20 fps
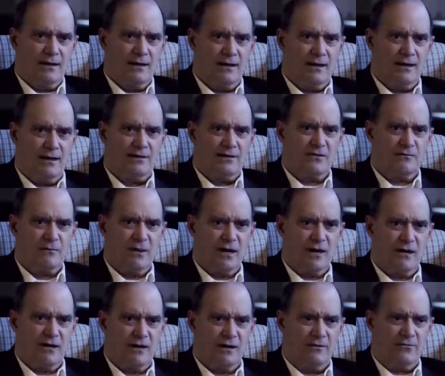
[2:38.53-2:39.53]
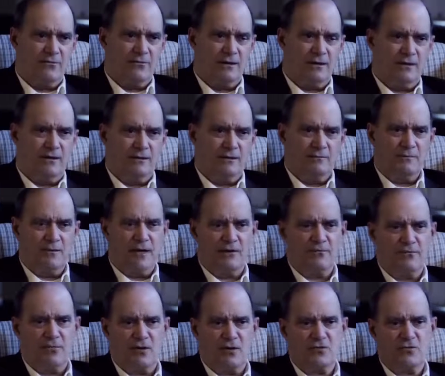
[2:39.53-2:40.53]
I guess my my
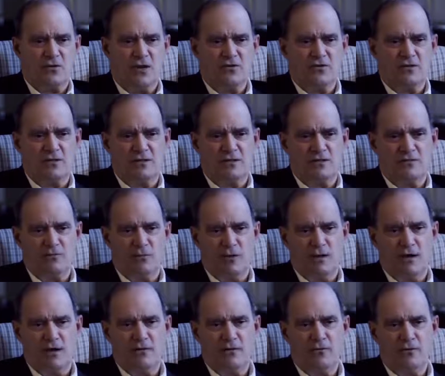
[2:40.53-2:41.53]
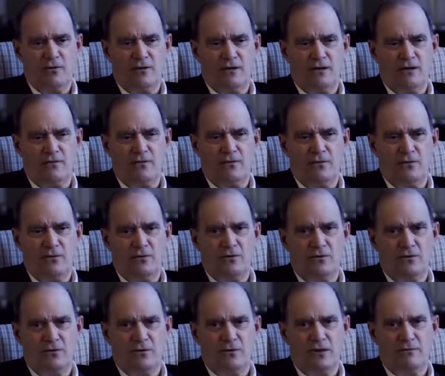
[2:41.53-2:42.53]
frustration is why I couldn't get through
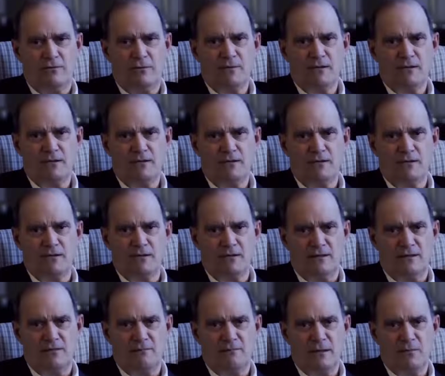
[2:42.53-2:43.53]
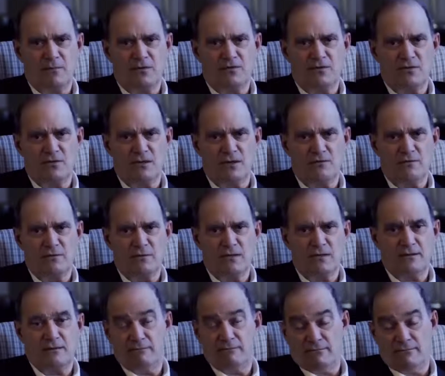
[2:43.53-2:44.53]
to government, members of
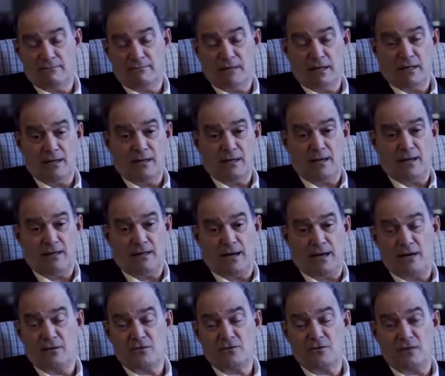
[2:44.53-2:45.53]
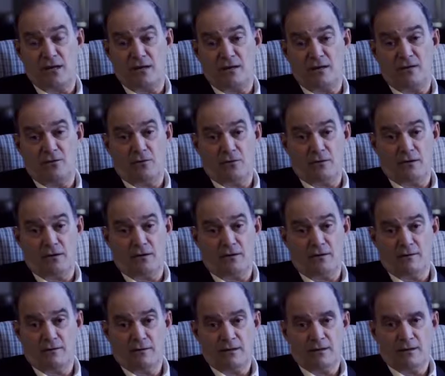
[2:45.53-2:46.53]
government in the House, Senate, or in
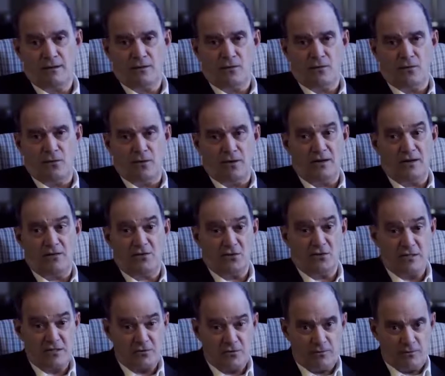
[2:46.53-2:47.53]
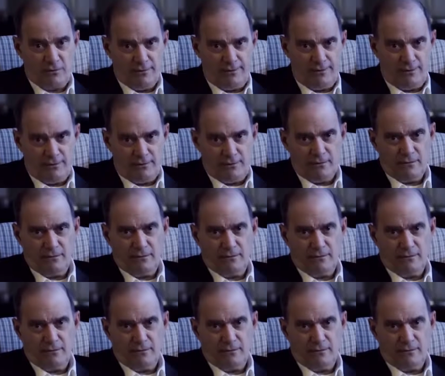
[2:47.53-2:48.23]
the judiciary,